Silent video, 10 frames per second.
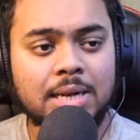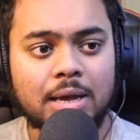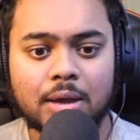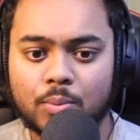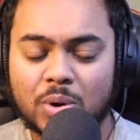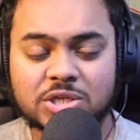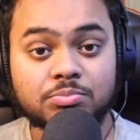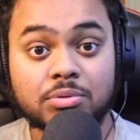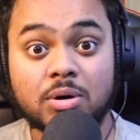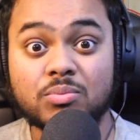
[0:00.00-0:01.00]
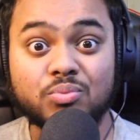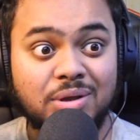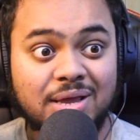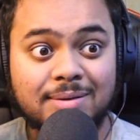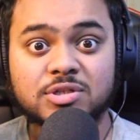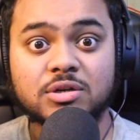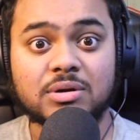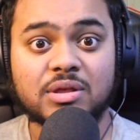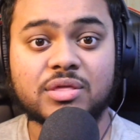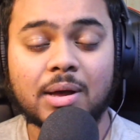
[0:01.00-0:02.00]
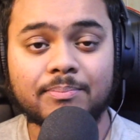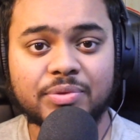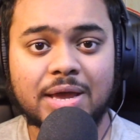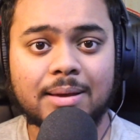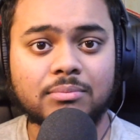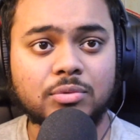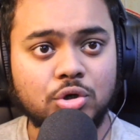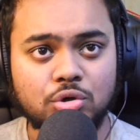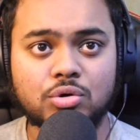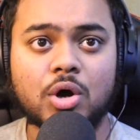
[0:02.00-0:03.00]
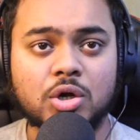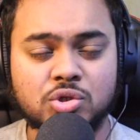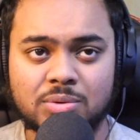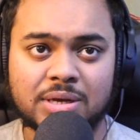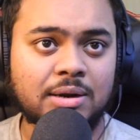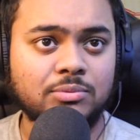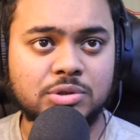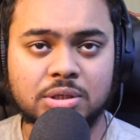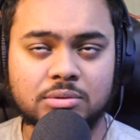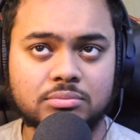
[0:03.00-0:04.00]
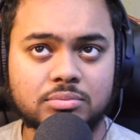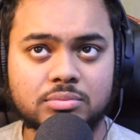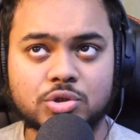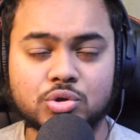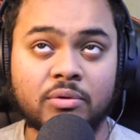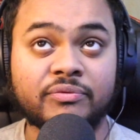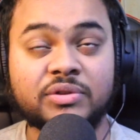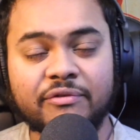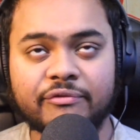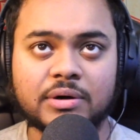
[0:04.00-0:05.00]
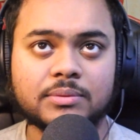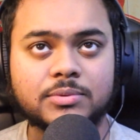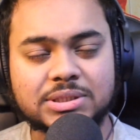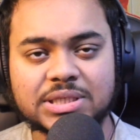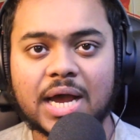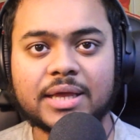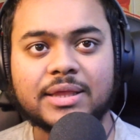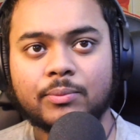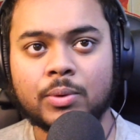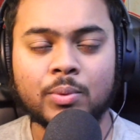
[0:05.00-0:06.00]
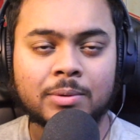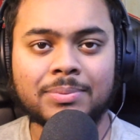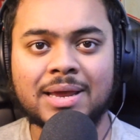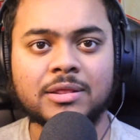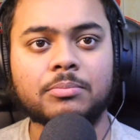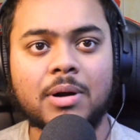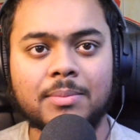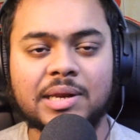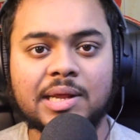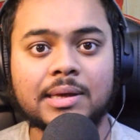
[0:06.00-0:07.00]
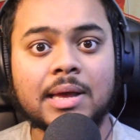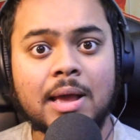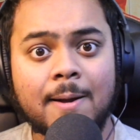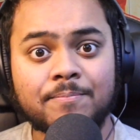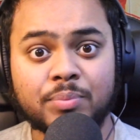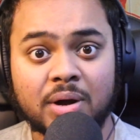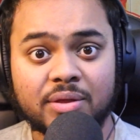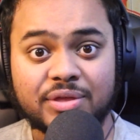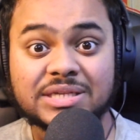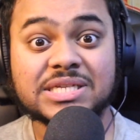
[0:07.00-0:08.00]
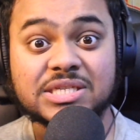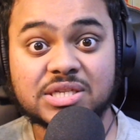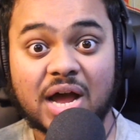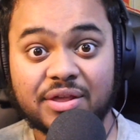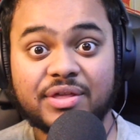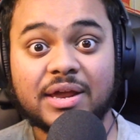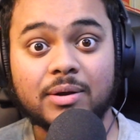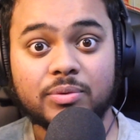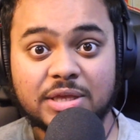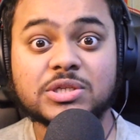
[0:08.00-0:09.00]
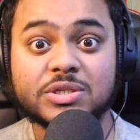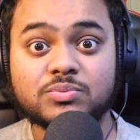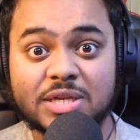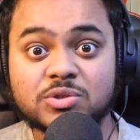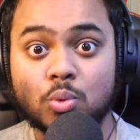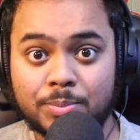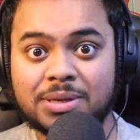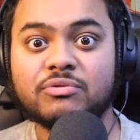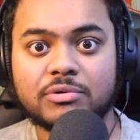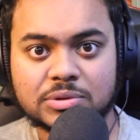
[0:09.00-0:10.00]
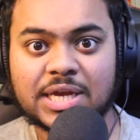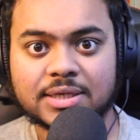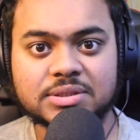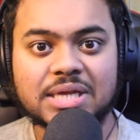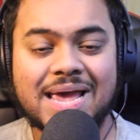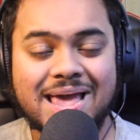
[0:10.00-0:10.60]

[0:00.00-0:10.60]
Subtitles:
West Brom, we absolutely thumped them. Newcastle again was a sort of different side than we would play in the Premier League. But this will be the real test.